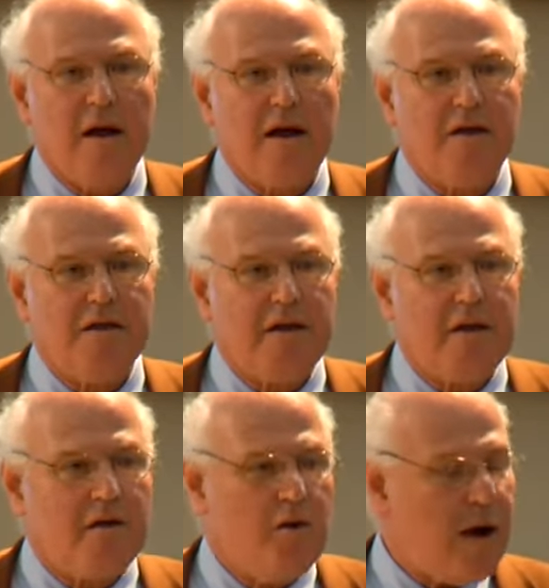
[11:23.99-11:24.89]
uh,
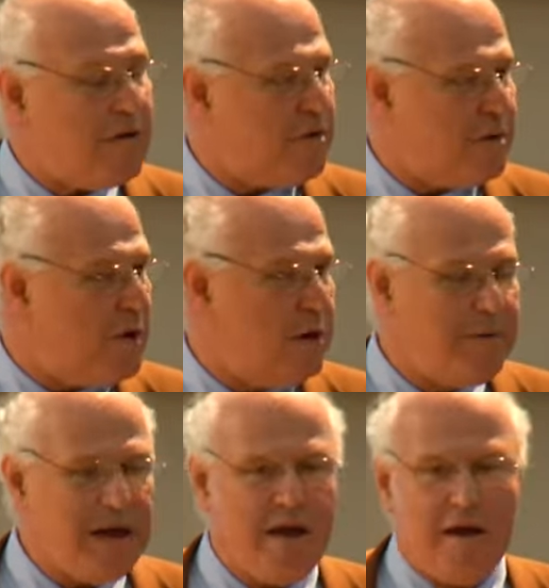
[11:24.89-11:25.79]
the whoever it will
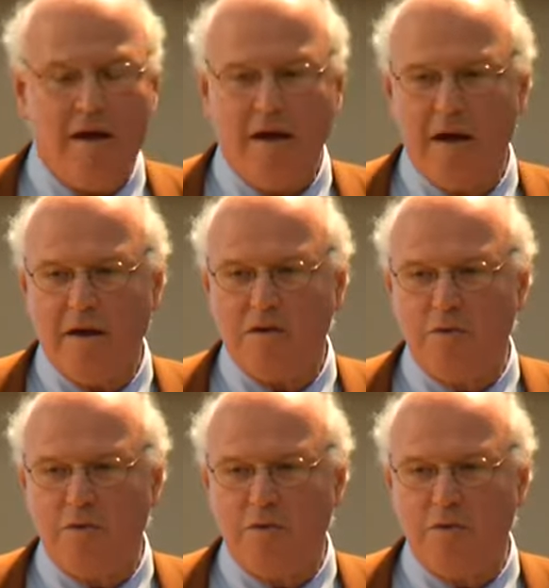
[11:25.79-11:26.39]
be uh,